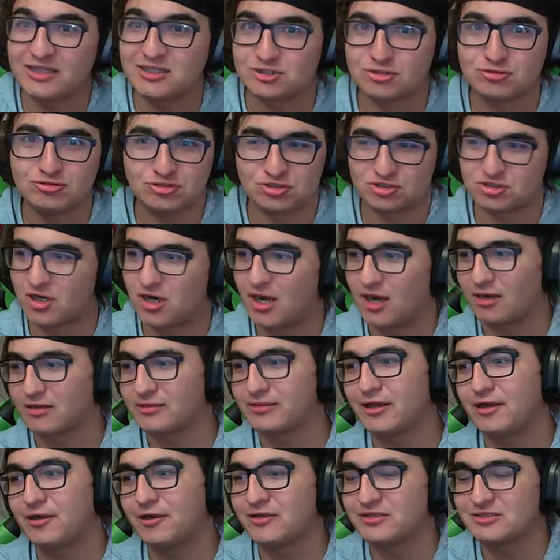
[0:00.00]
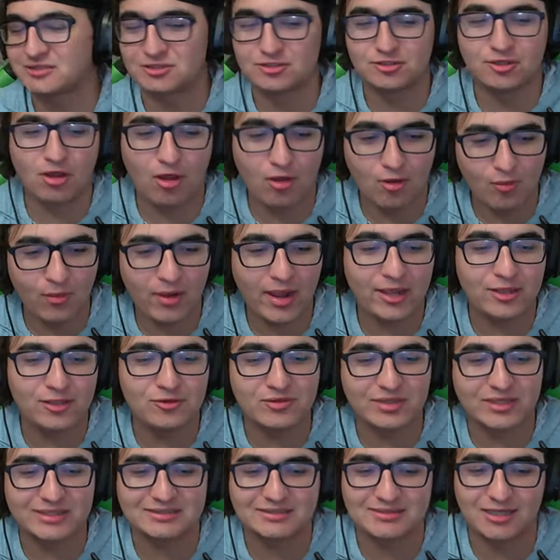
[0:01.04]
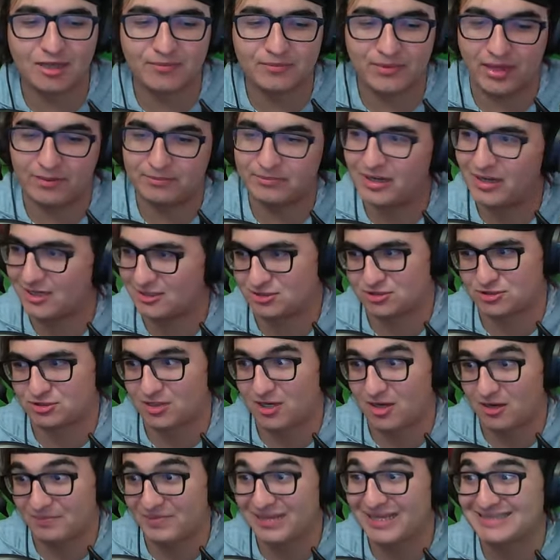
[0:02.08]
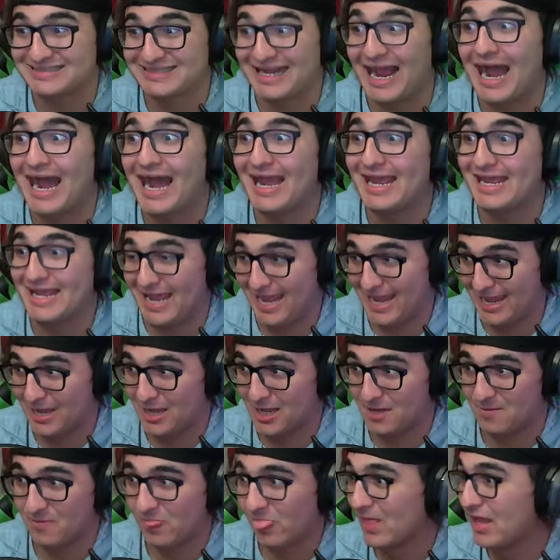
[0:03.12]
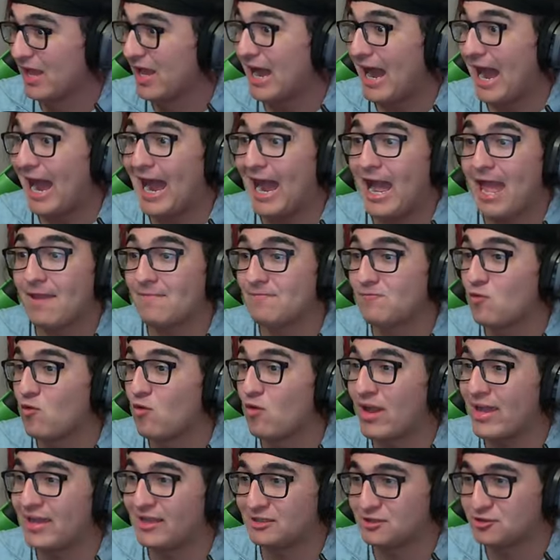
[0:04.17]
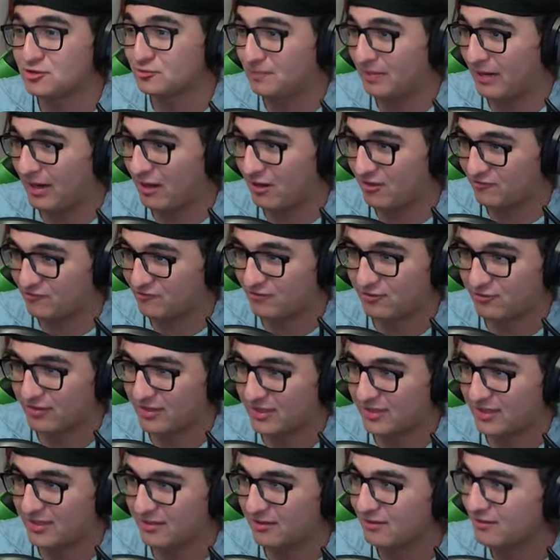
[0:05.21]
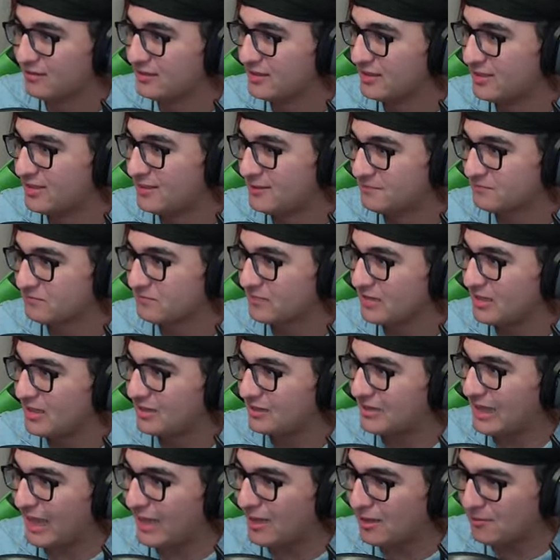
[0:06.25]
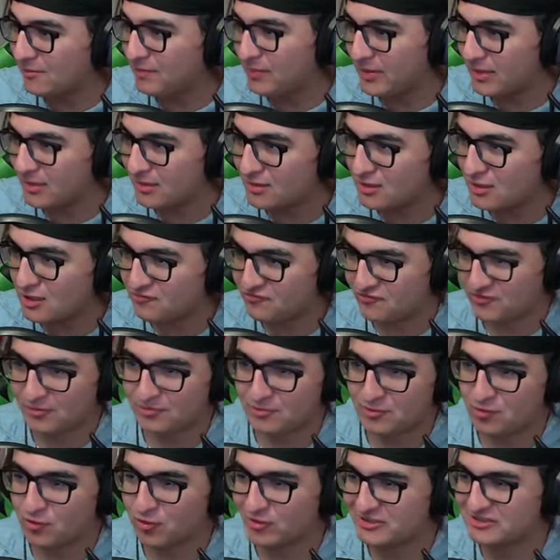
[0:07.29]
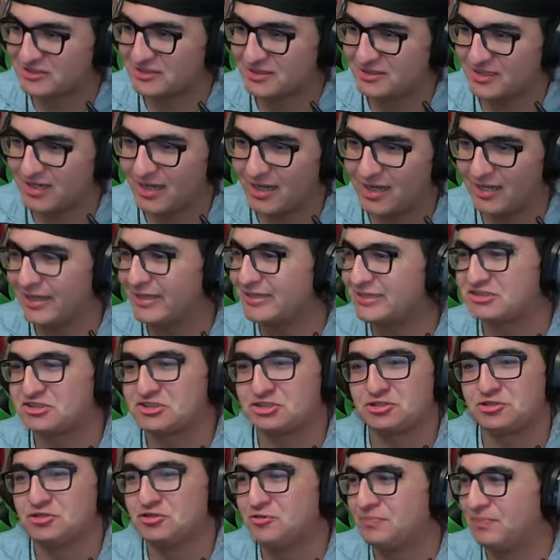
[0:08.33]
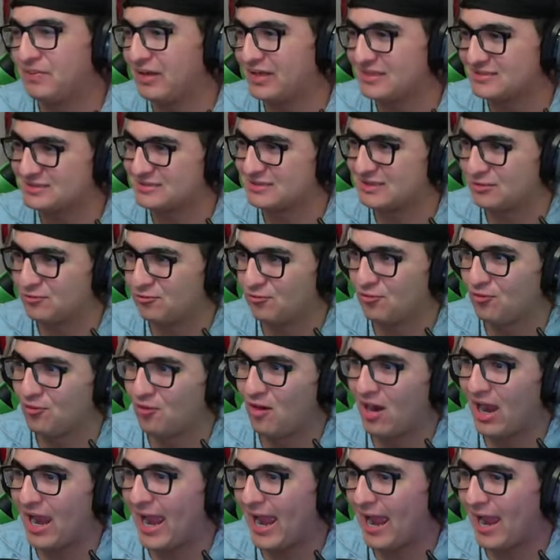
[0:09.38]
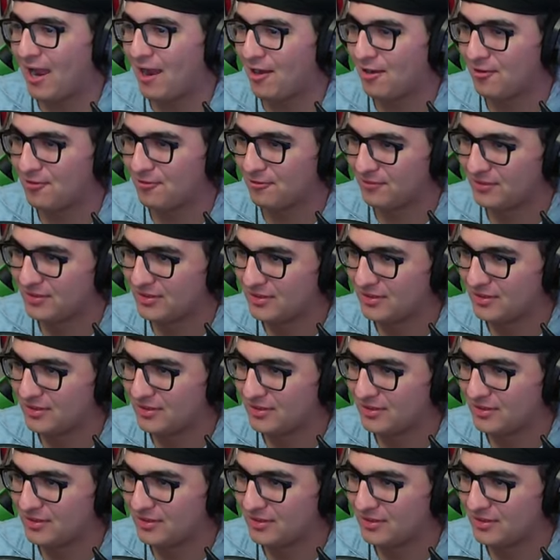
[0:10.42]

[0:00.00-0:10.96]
too strong. There is no way you can tell me I'm not strong because I am. I'm way too powerful right now. That ability from Korsica is too busted. Wow.